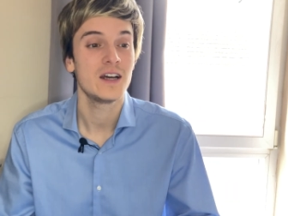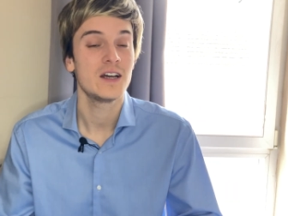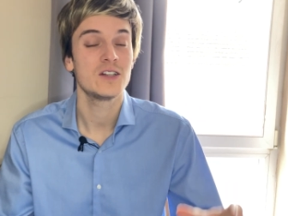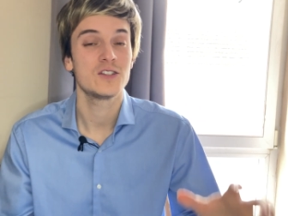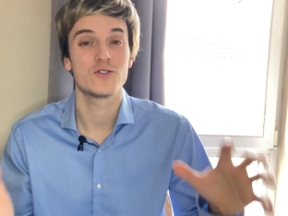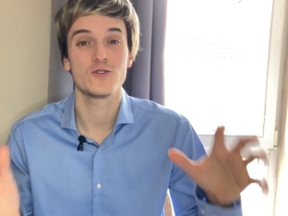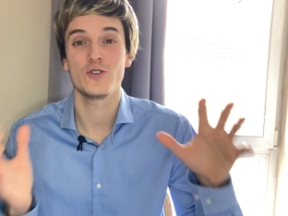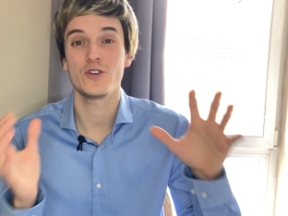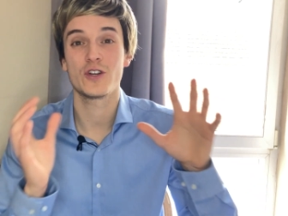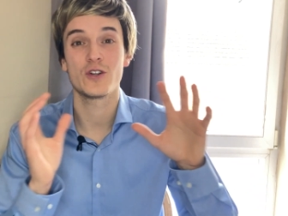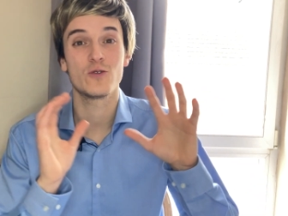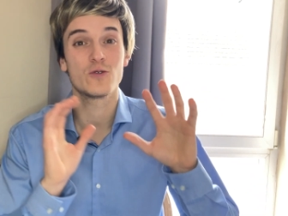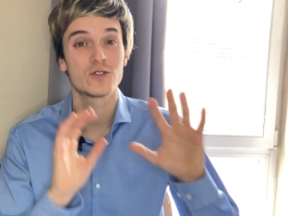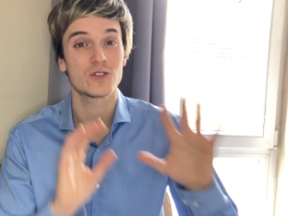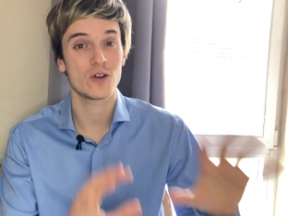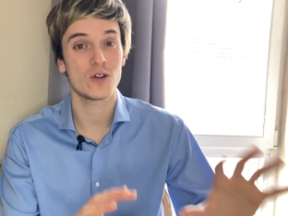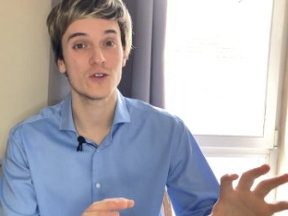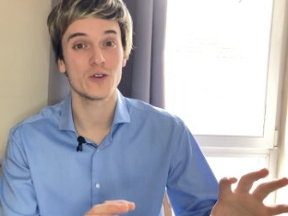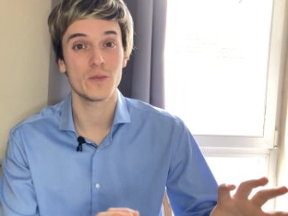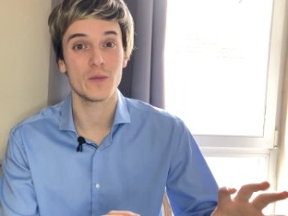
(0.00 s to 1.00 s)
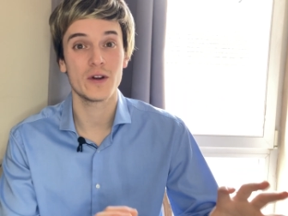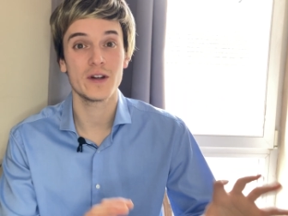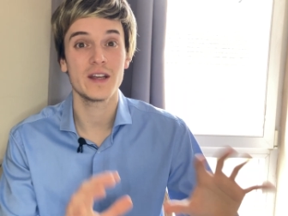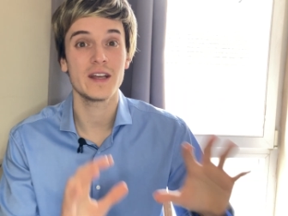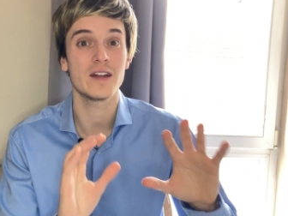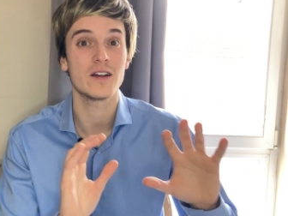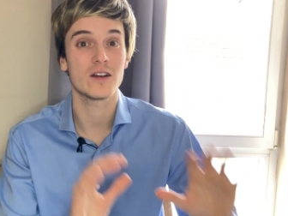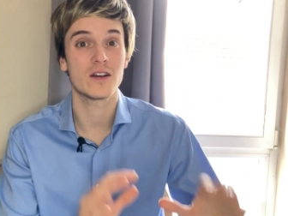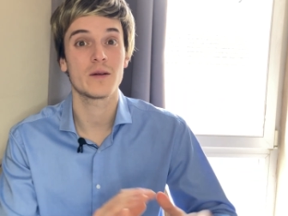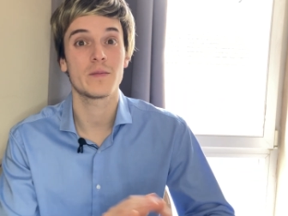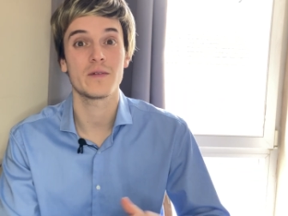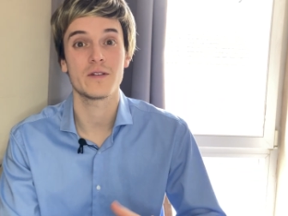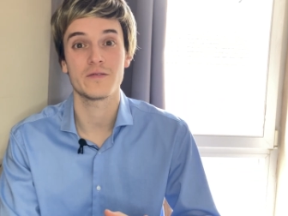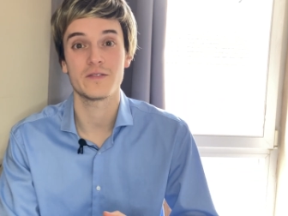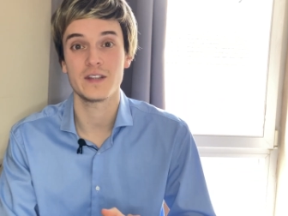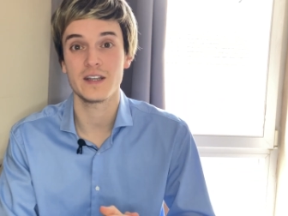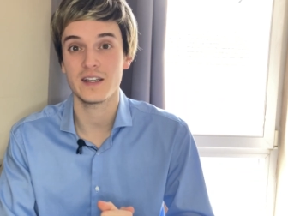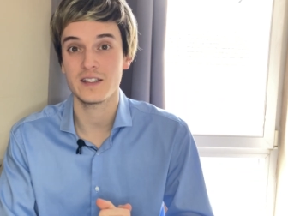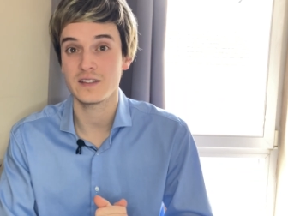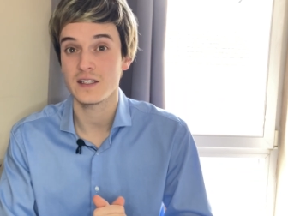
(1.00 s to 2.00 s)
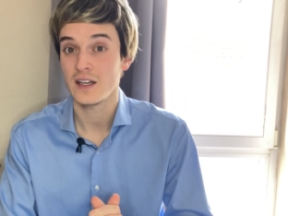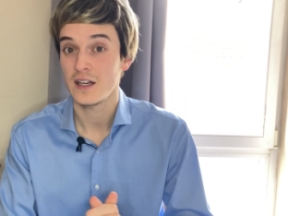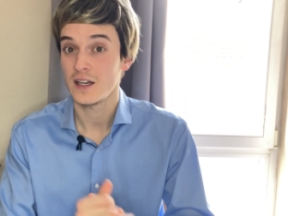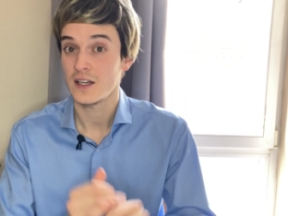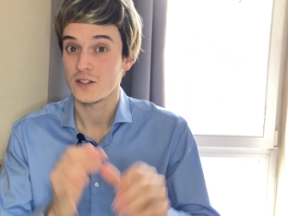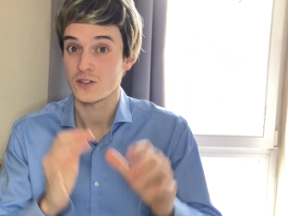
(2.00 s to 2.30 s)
so you can lose all your money in a couple of days.